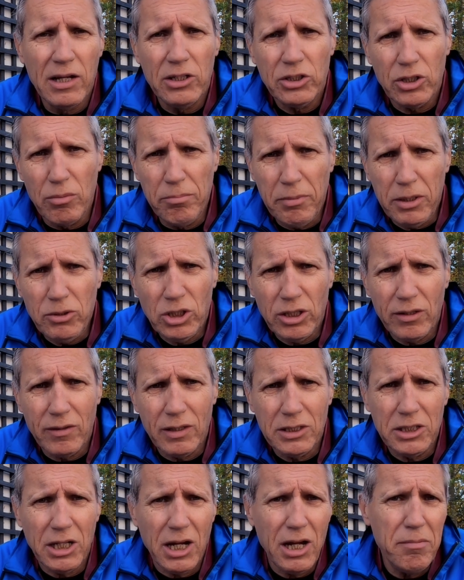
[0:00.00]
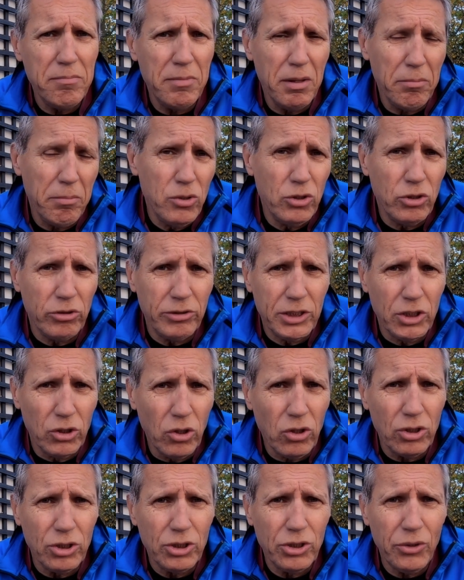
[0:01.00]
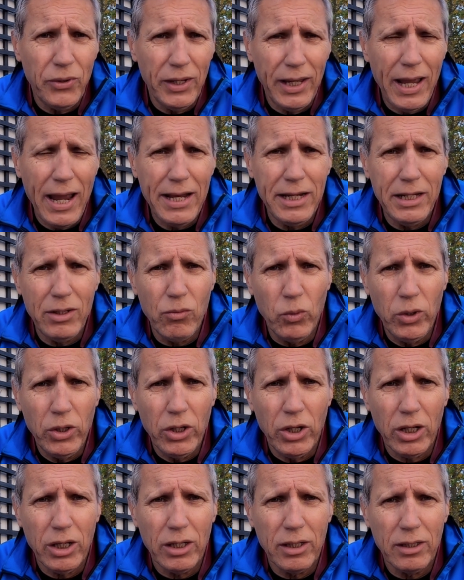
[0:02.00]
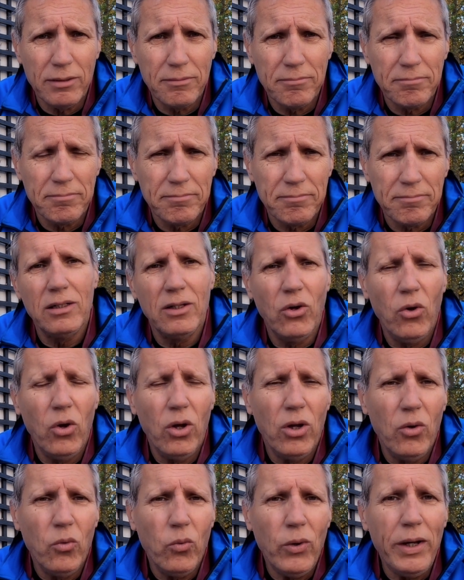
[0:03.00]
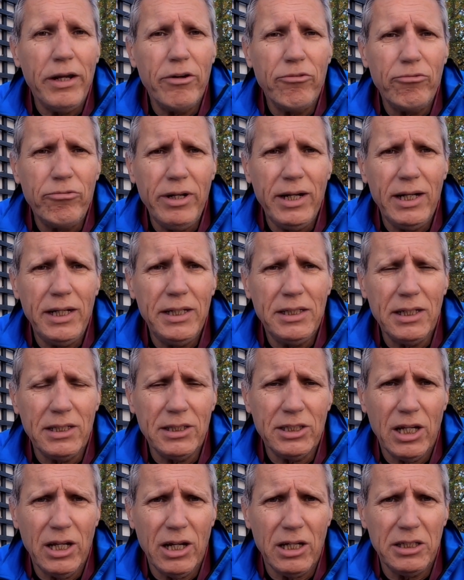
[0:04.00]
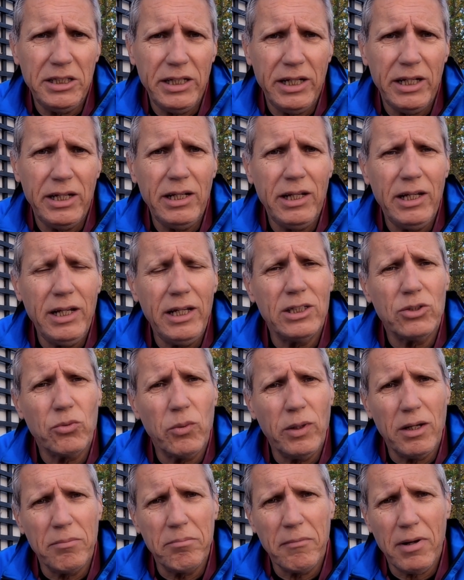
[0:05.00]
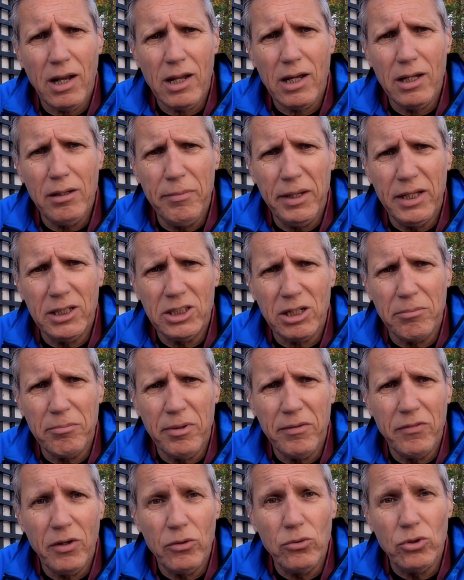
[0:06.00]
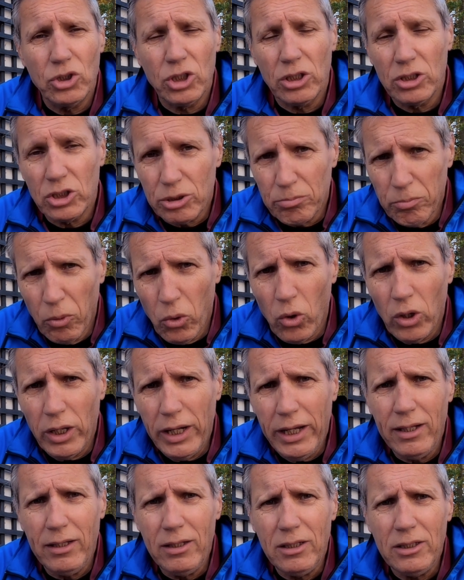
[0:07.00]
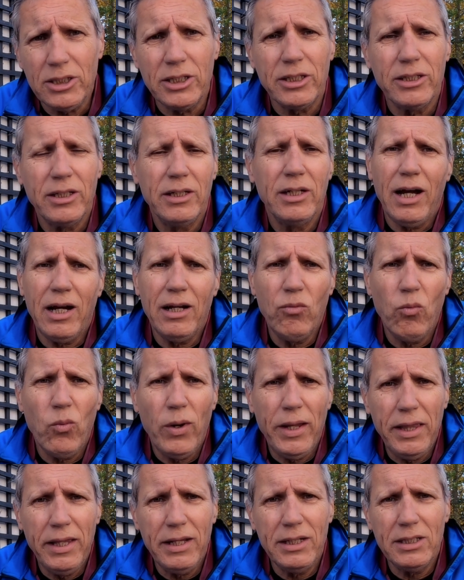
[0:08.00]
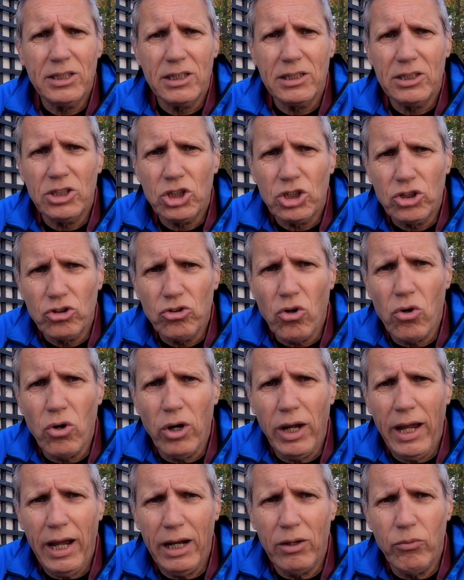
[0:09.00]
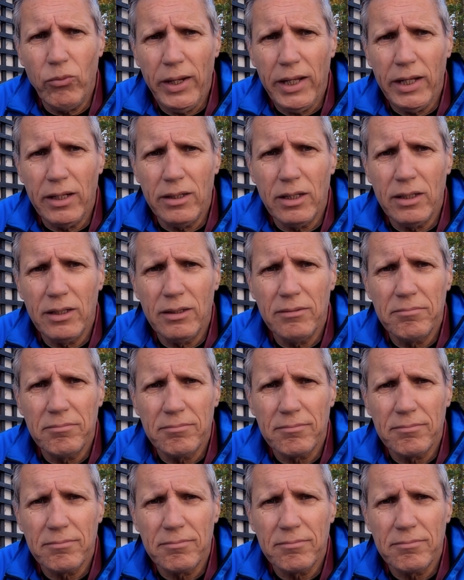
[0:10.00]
So most of the time the motor is not doing any work. When it really does cut in is when I'm climbing some of those small hills and when there's a strong headwind.